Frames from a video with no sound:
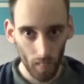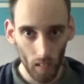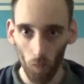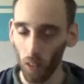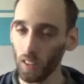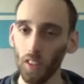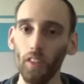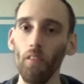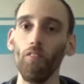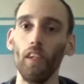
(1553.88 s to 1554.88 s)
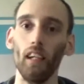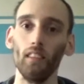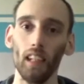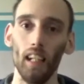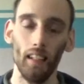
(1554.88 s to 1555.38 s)
watch the streaming
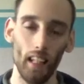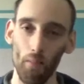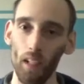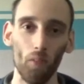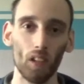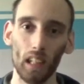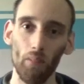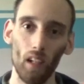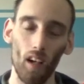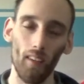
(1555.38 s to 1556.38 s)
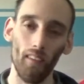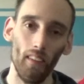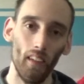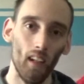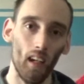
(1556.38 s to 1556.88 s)
videos, let me know what's going on,
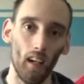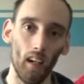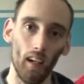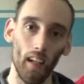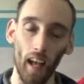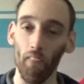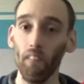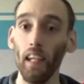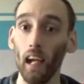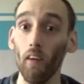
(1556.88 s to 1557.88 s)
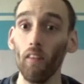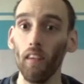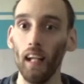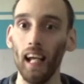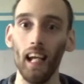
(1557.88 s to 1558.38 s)
help me out,
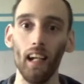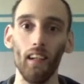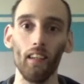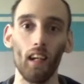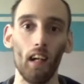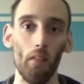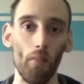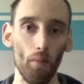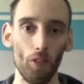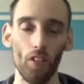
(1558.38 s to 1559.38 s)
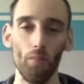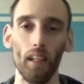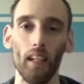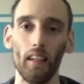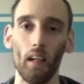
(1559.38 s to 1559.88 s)
and maybe
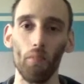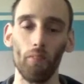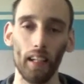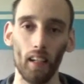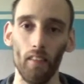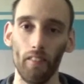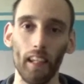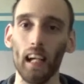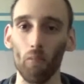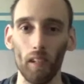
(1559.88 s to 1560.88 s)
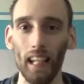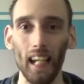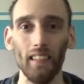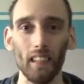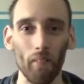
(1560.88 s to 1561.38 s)
streaming can become a regular thing. I want to get into